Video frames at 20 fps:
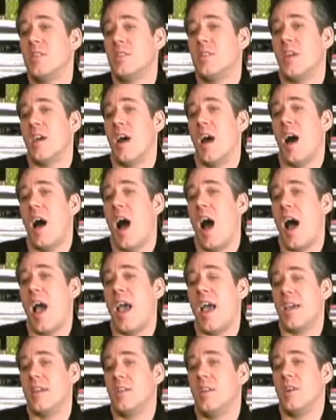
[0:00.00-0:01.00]
as
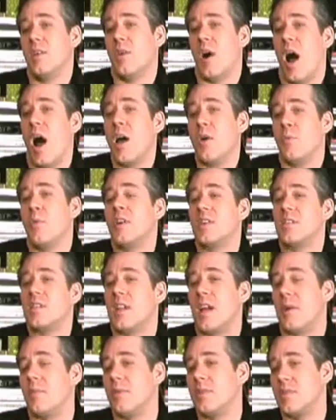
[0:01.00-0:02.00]
I you know, I wish
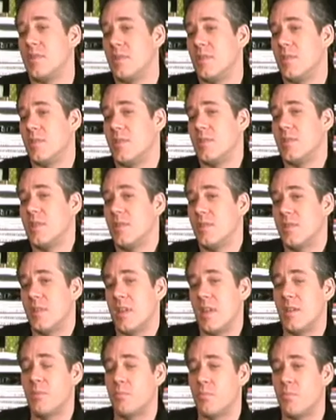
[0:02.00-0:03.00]
that I was still
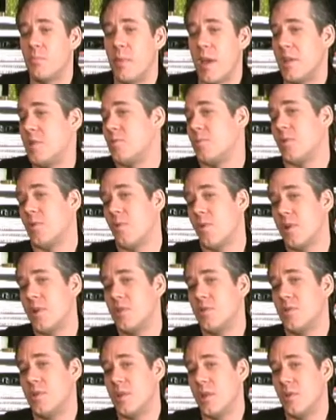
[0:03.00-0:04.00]
in major
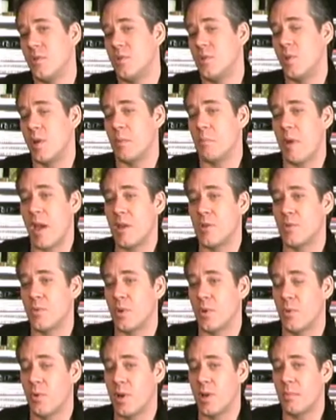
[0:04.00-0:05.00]
recording studios doing major
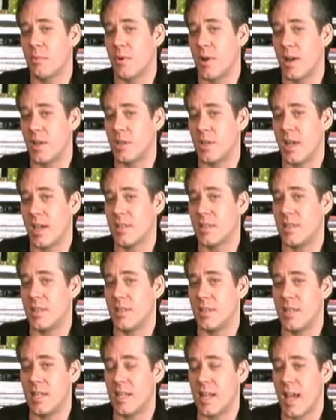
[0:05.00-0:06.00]
recording projects
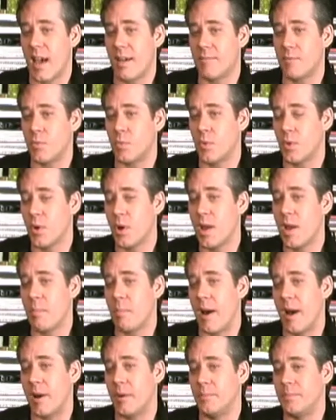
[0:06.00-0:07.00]
and didn't have to worry
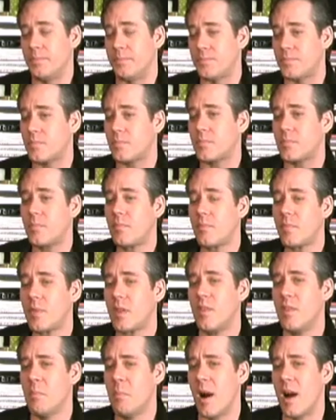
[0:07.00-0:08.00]
about
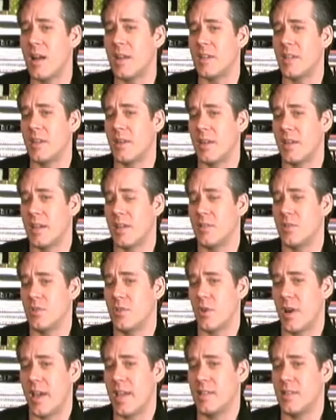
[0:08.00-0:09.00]
the monetary
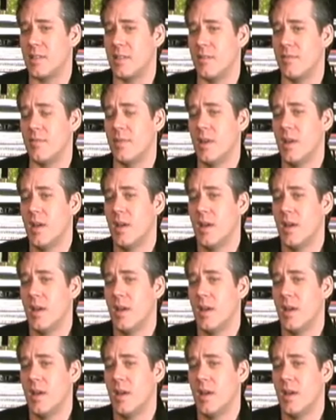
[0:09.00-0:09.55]
constraints of